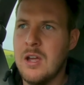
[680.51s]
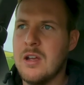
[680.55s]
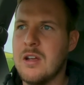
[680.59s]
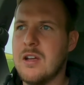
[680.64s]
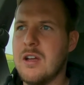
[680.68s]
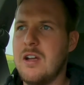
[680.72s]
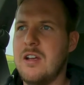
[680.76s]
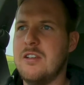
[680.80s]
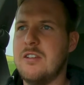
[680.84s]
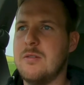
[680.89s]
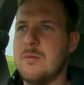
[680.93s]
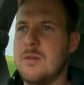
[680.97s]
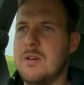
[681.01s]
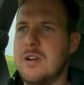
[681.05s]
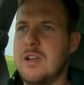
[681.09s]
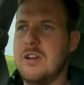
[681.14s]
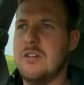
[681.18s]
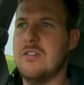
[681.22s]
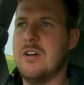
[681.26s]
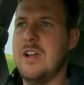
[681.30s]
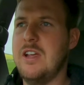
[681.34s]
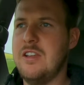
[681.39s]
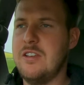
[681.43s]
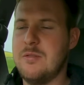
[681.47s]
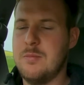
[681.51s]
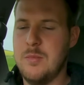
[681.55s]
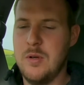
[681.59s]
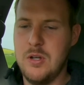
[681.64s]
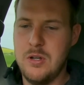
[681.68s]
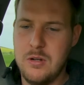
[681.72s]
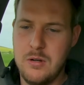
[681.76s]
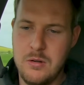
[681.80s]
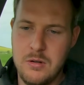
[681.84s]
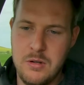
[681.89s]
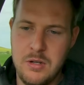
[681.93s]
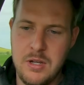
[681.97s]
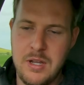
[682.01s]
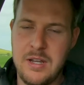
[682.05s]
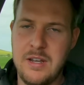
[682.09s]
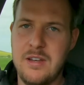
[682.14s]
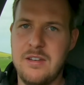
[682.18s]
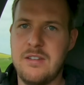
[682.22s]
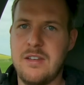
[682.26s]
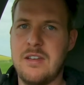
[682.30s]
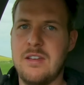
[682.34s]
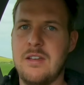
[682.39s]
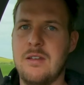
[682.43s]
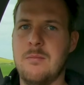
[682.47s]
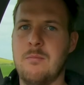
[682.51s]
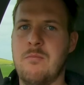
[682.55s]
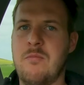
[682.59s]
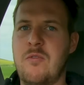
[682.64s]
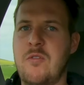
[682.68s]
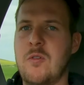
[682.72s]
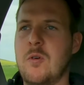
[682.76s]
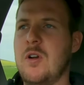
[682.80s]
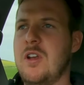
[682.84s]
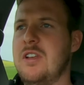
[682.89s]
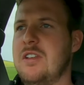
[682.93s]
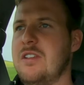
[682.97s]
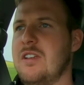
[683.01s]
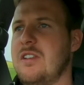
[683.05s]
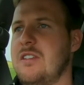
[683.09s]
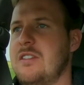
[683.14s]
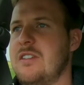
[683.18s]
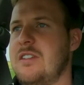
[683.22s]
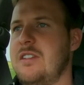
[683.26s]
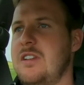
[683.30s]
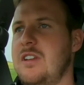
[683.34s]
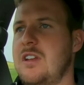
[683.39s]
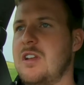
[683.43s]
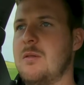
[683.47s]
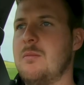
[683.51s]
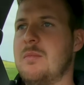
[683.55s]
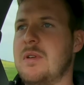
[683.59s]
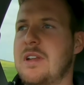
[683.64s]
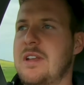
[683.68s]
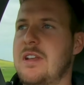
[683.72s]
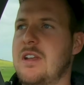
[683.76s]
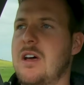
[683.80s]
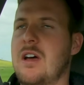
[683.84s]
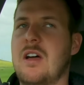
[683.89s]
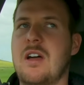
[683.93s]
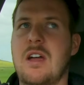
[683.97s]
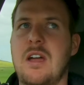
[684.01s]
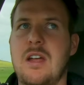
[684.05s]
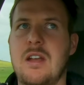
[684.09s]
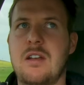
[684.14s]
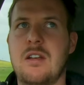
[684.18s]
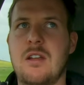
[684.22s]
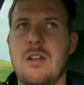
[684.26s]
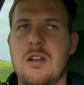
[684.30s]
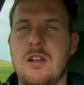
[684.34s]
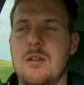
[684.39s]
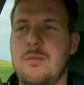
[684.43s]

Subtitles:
Okay, so we're in race mode. It is at full intensity number 9.